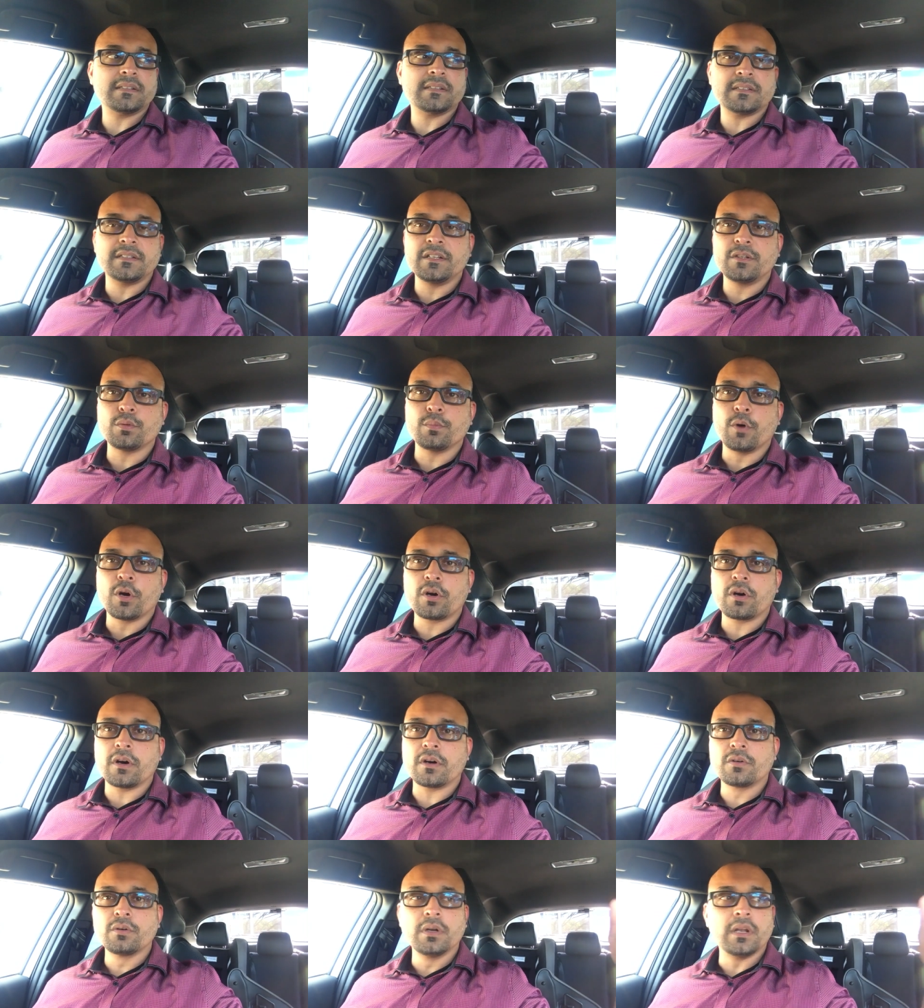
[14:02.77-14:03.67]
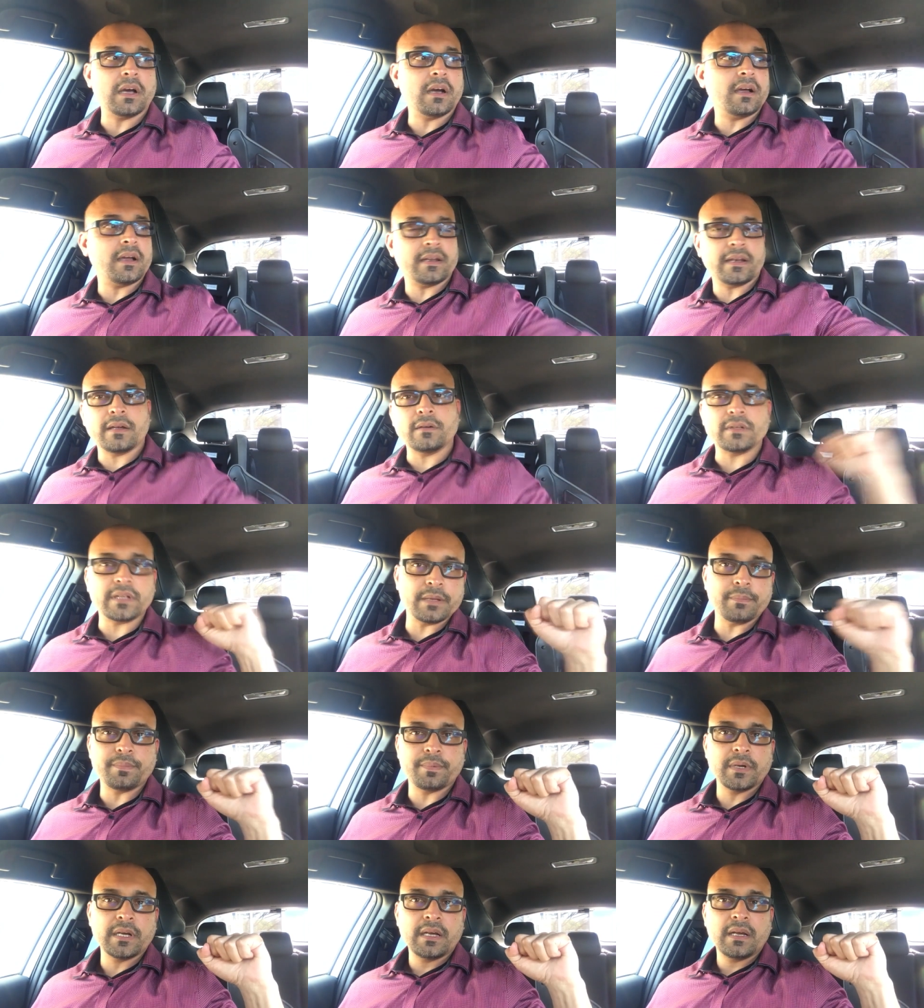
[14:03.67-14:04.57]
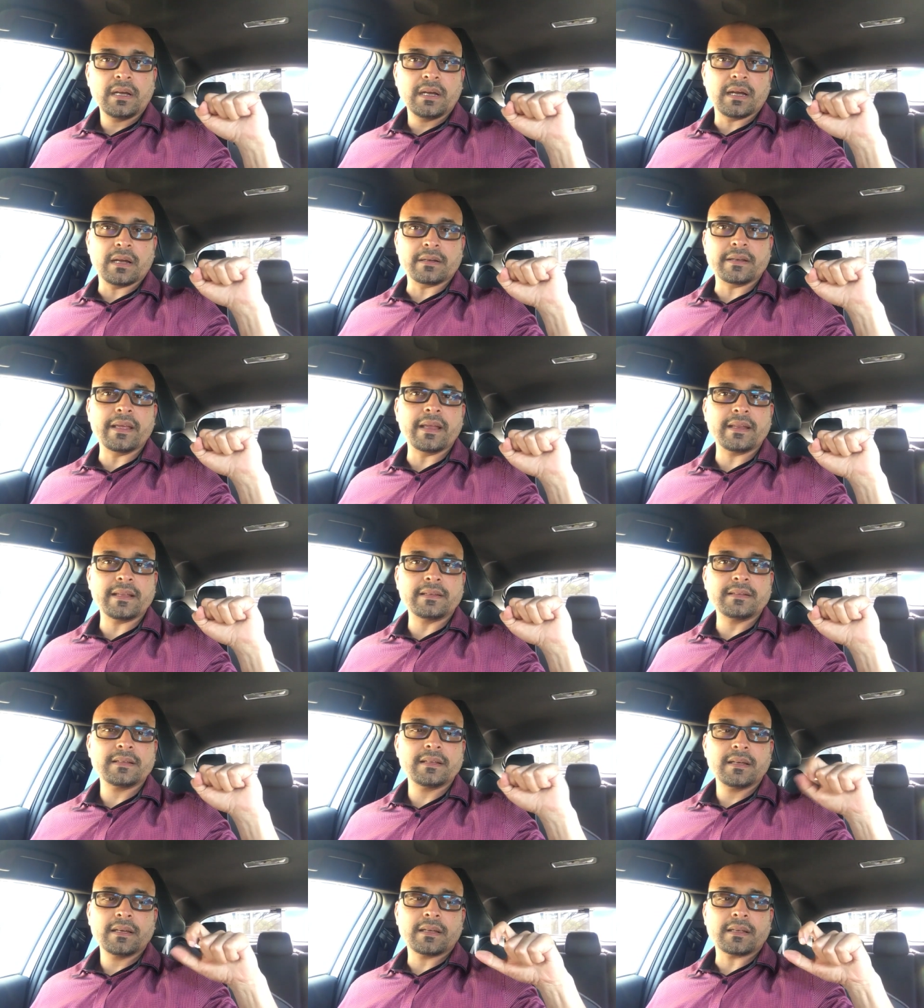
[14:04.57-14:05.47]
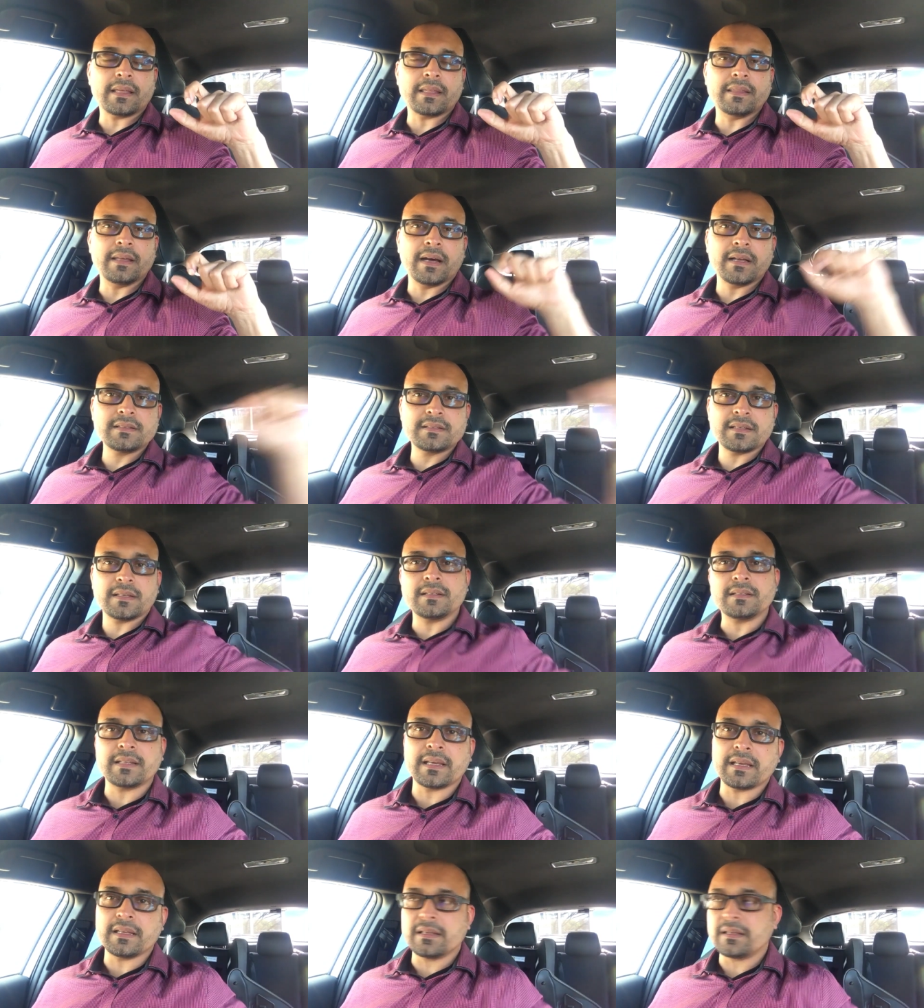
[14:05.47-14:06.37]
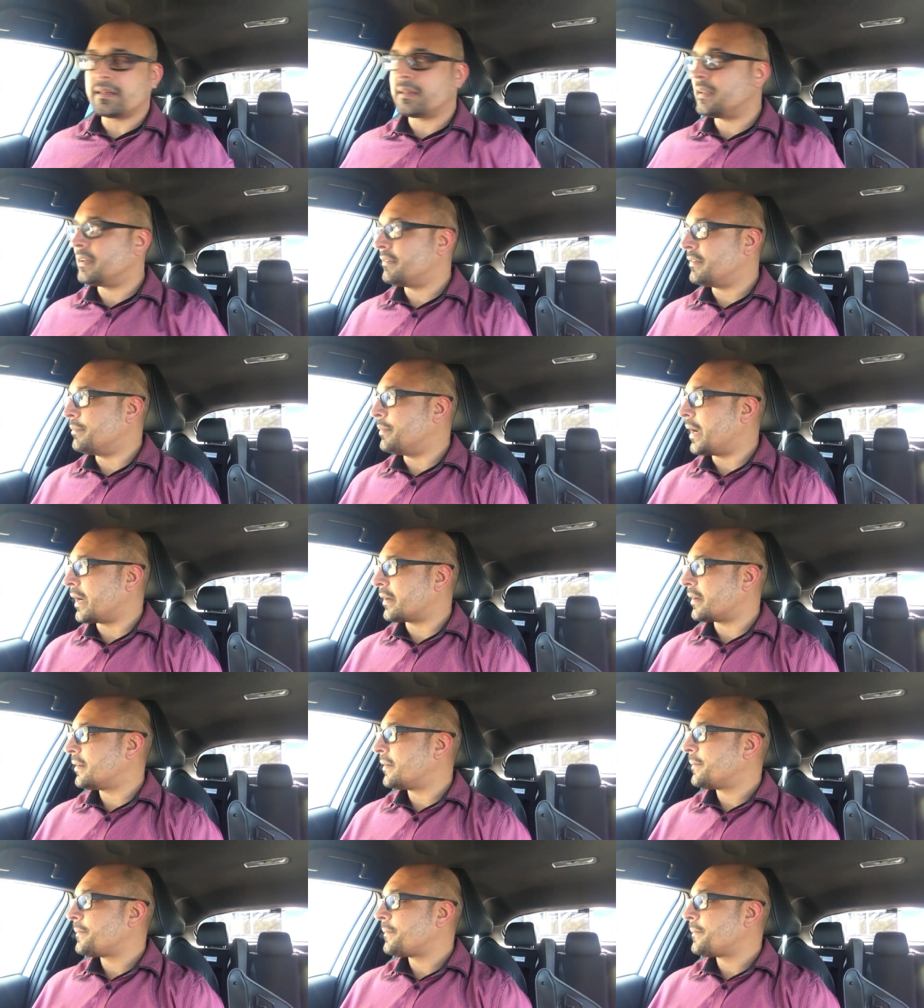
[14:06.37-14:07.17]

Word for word: I just need to borrow a ruler. And I would get the answer, take it, give it back.